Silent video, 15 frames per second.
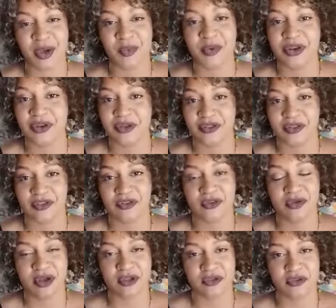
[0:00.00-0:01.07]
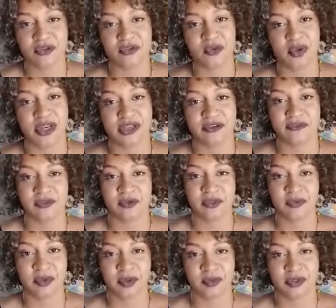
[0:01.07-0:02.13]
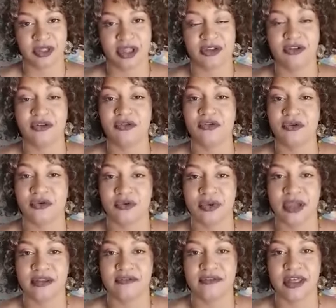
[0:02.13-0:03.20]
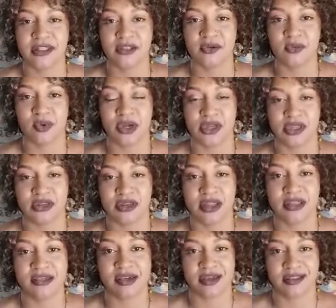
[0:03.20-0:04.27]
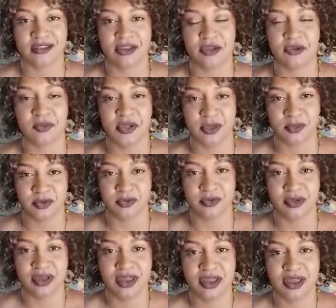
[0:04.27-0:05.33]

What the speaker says: we know that 220 of those people are not true and valid Wangan and Jagalingou people.